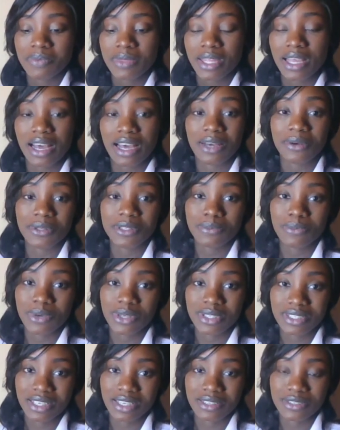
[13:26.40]
IELTS
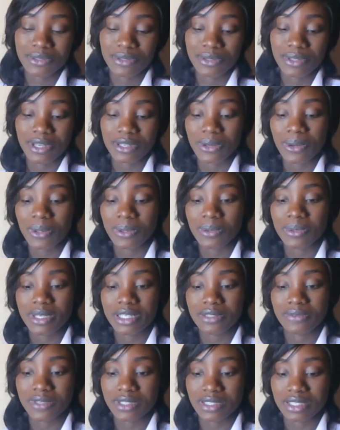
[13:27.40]
mock test, you can
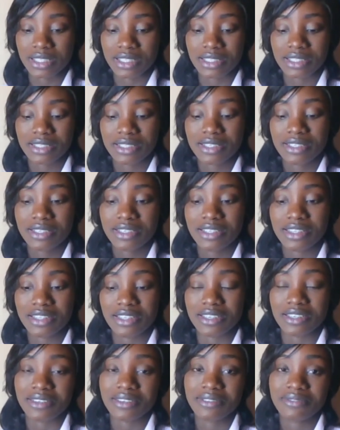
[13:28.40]
always visit
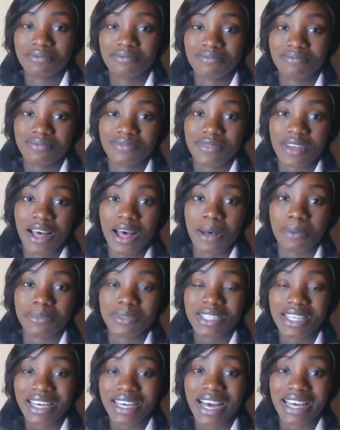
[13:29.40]
the
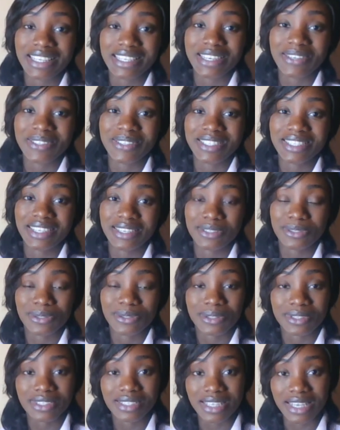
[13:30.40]

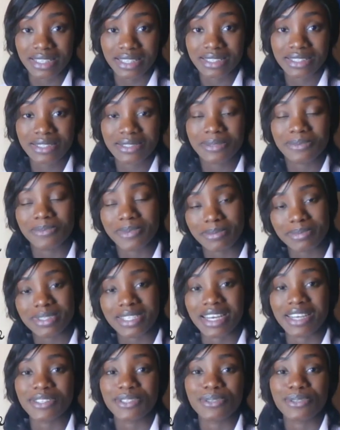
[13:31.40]
takeielts.net website.